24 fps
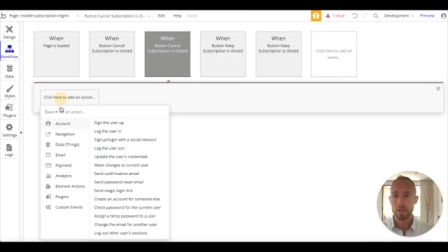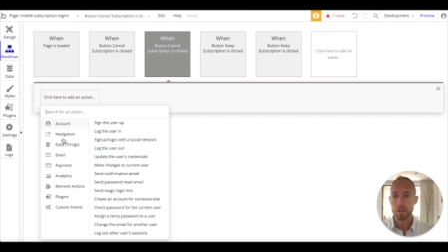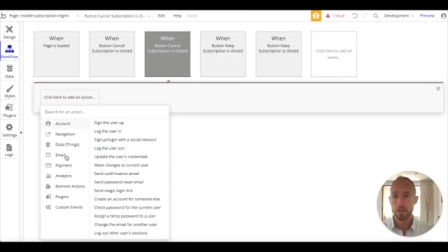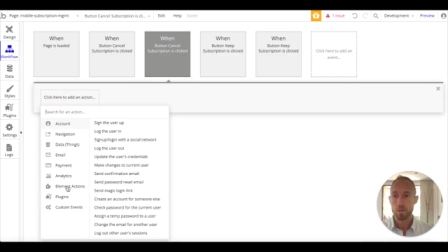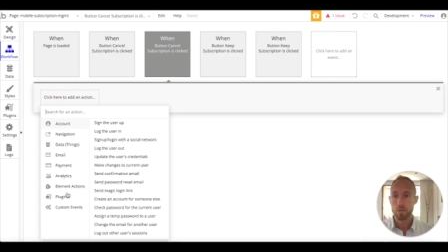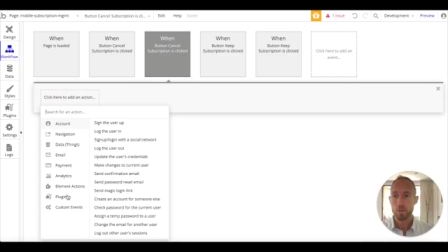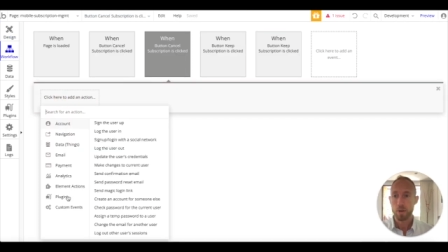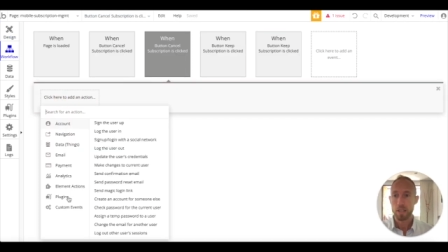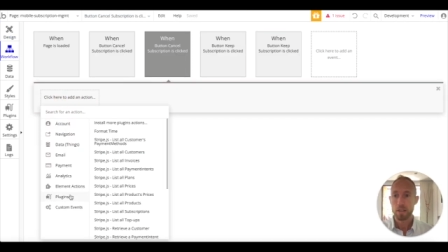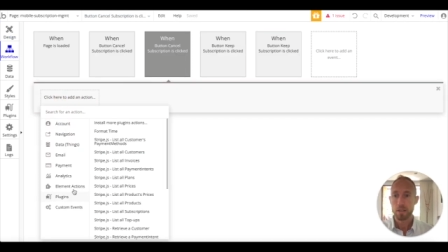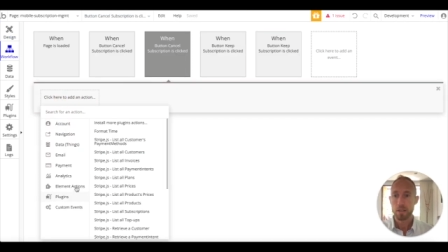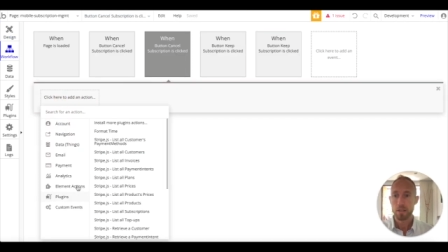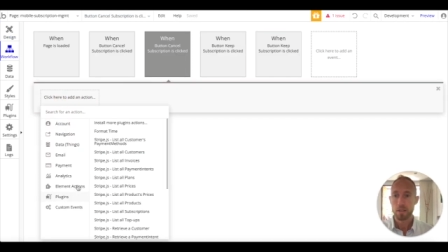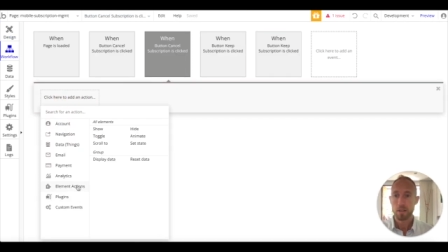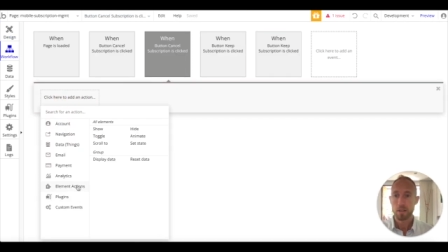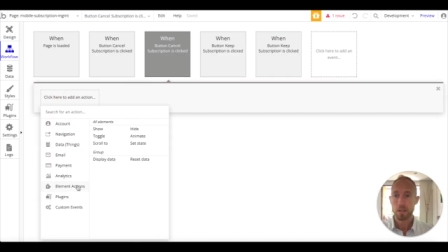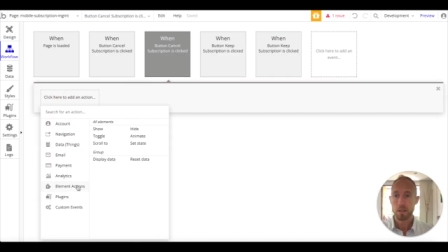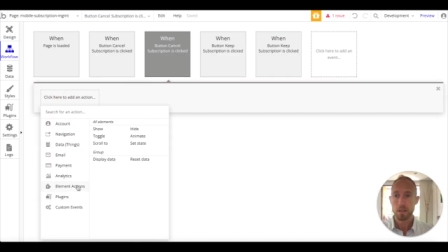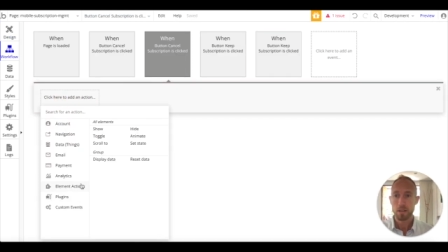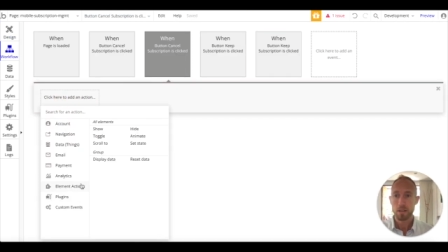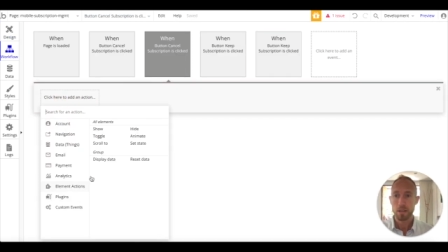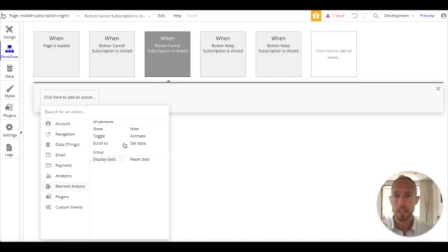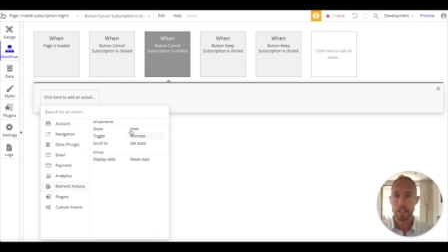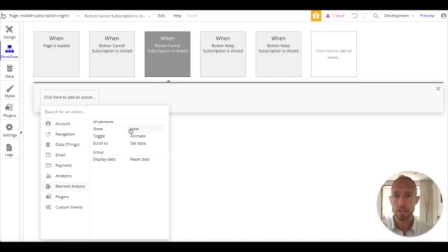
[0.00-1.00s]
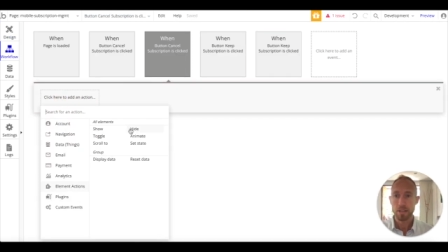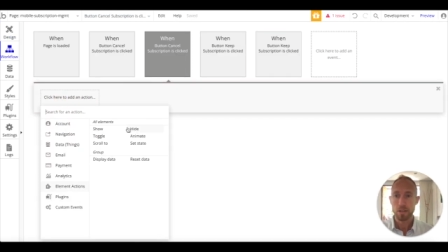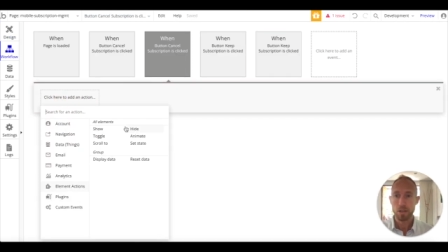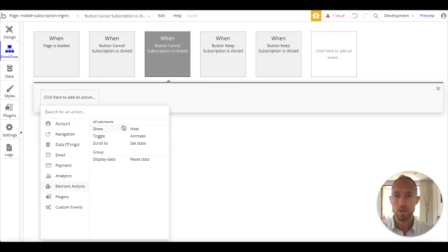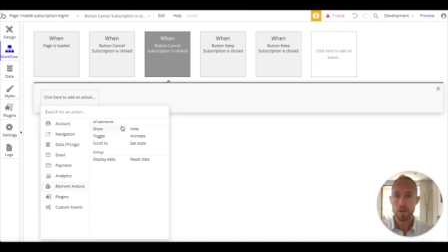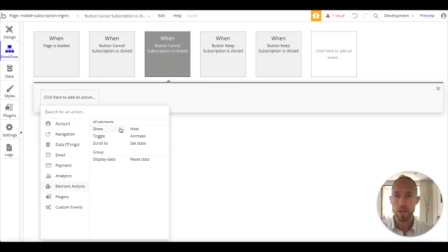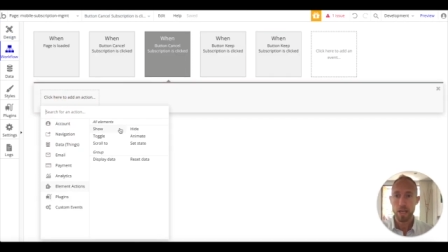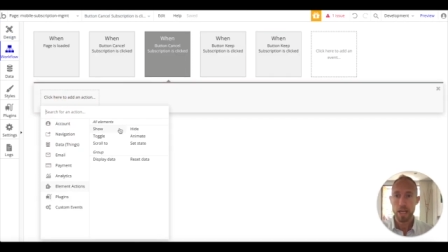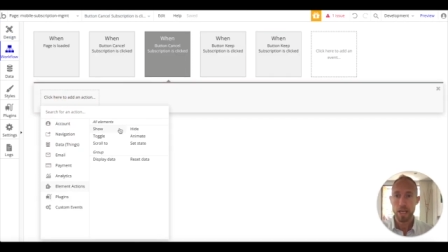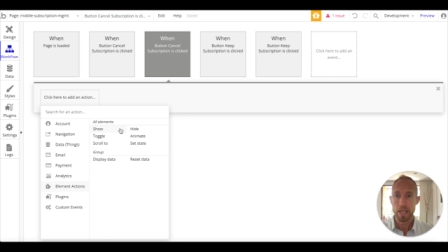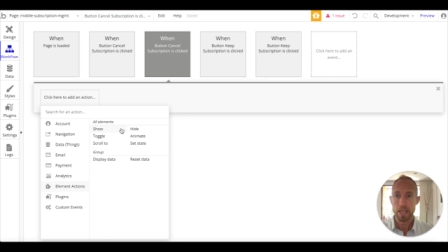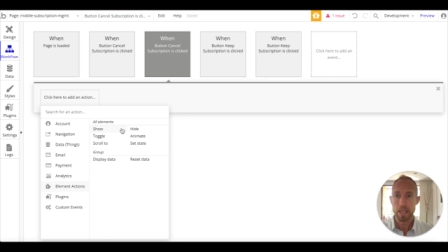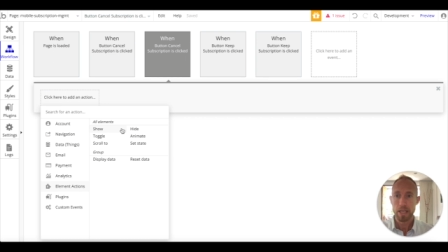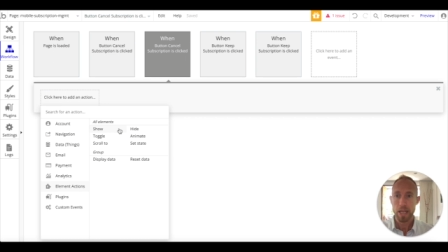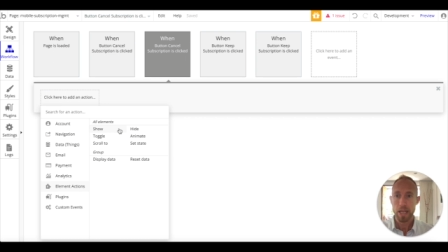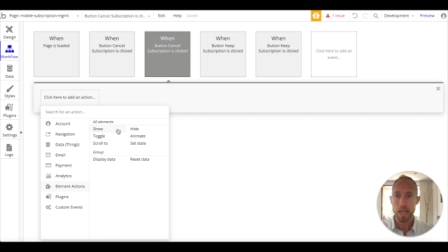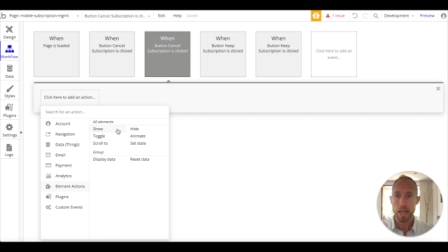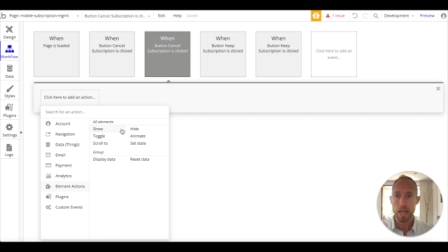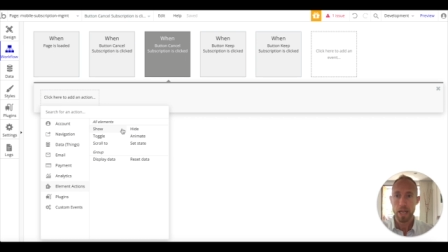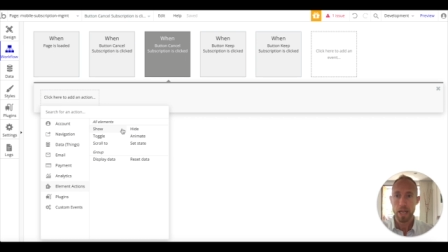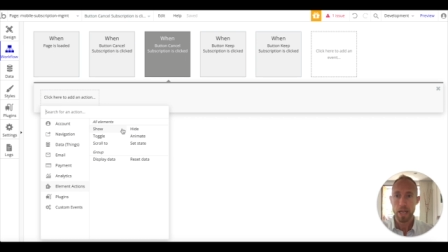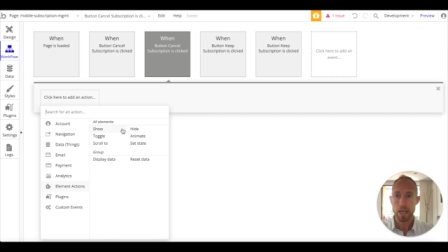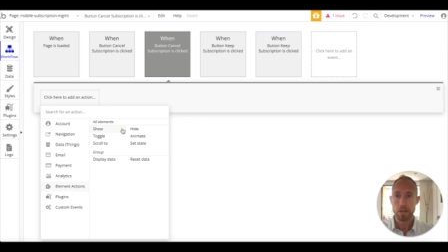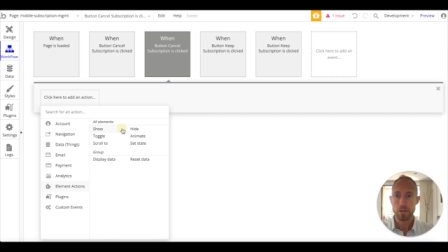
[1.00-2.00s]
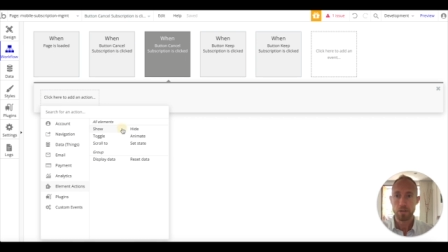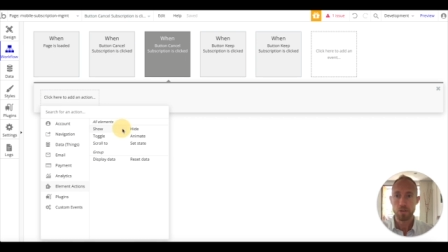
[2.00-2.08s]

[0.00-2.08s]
Well, let's go ahead and